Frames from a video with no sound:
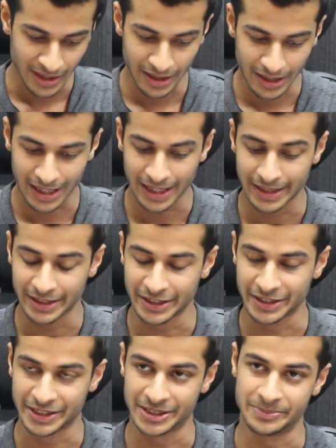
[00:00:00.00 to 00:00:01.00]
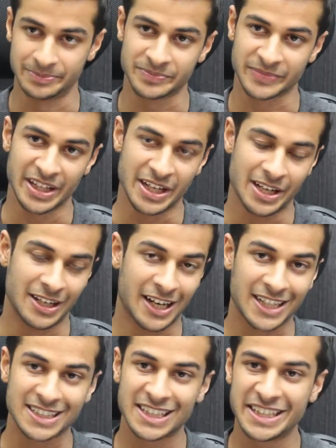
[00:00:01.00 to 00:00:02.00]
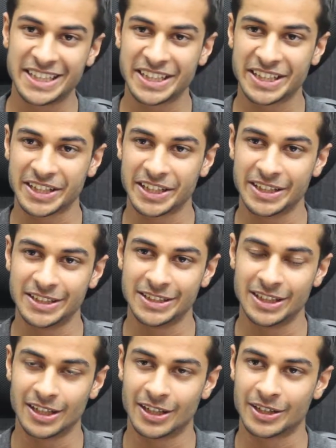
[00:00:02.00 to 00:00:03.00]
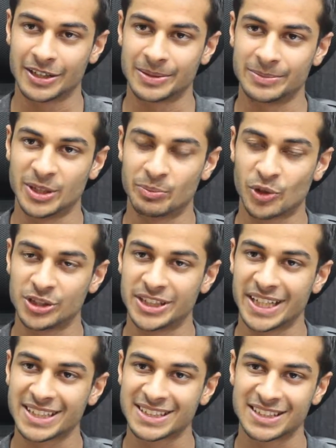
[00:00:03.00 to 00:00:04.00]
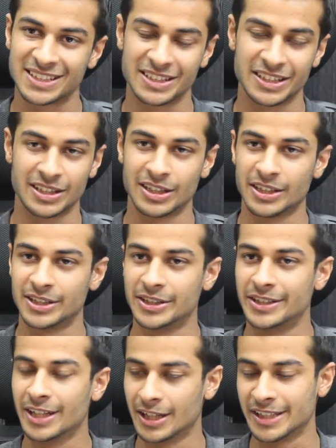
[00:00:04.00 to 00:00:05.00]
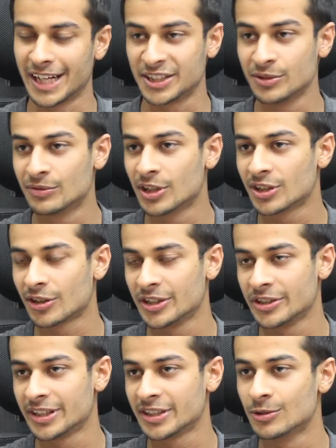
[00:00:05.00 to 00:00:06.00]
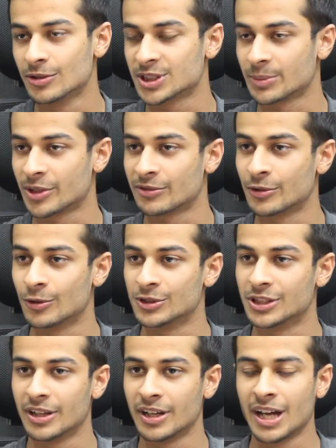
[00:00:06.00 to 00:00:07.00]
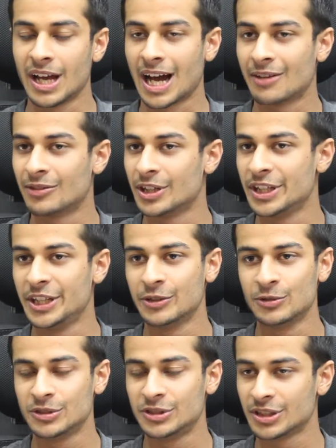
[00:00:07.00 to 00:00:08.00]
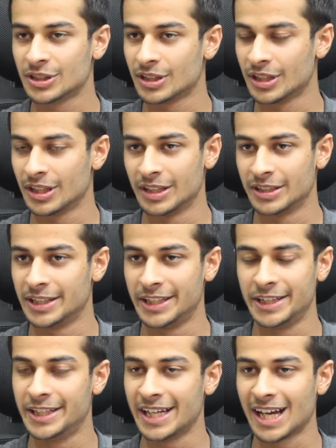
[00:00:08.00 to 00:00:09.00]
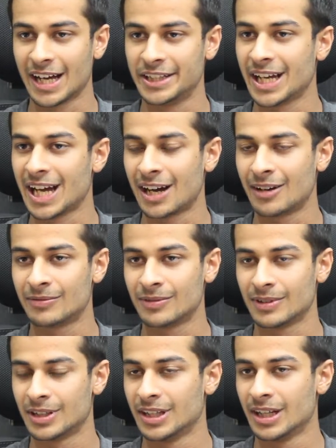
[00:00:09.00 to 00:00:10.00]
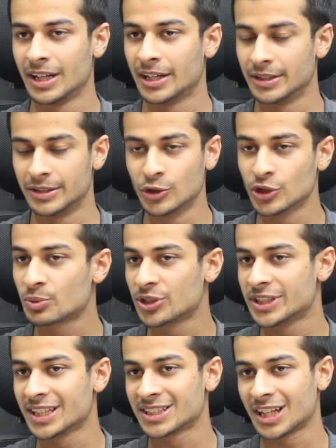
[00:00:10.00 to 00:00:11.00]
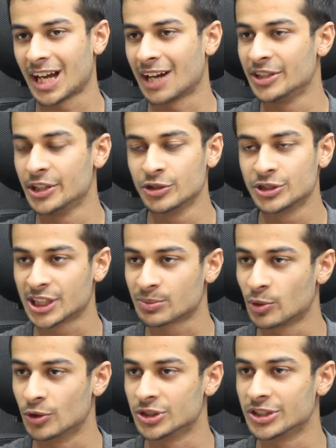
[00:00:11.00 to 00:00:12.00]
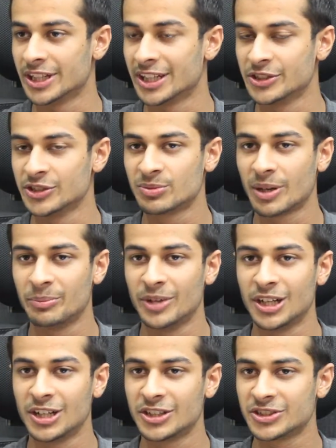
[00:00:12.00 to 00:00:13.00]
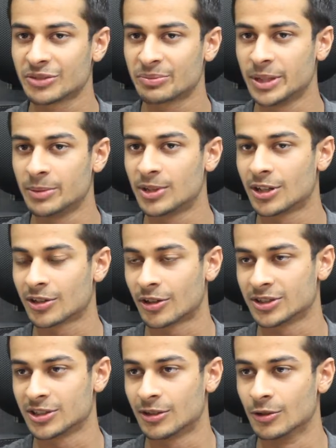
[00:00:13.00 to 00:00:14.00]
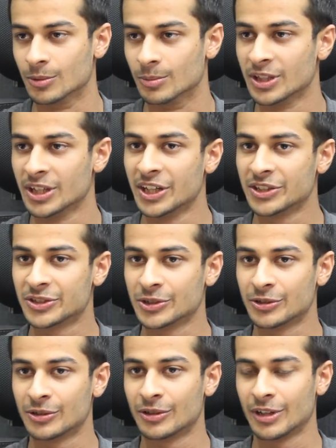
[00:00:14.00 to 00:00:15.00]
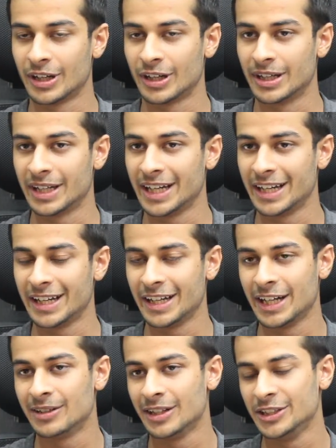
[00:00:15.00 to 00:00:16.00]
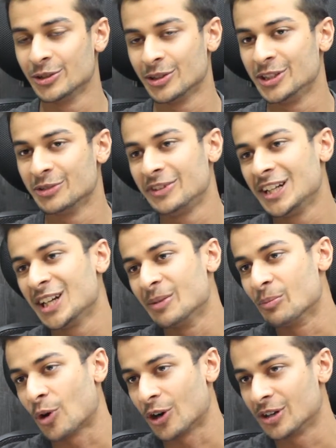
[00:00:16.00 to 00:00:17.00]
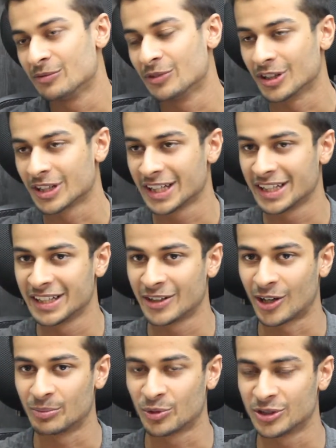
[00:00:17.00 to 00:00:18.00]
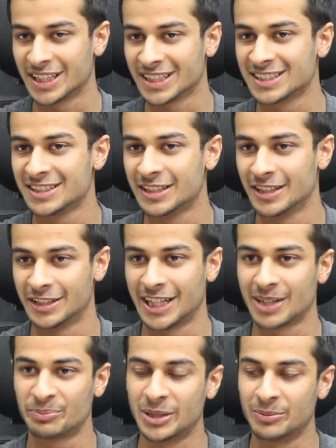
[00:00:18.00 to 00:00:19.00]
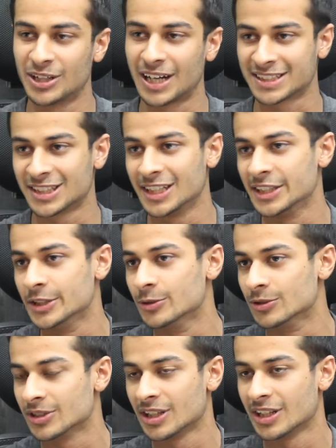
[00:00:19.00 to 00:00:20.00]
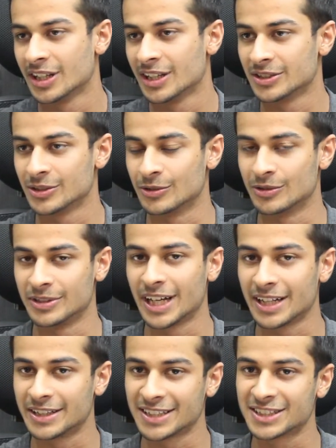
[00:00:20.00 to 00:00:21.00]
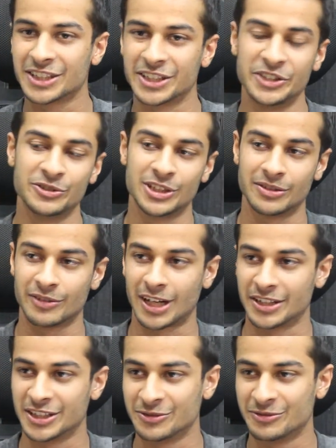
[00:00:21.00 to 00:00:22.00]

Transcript: And lastly, the projects that you work on during Google Summer of Code have a huge those projects have huge exposure. They are used by millions of people across the globe. So you feel important working on projects that people actually use. So that's a huge advantage.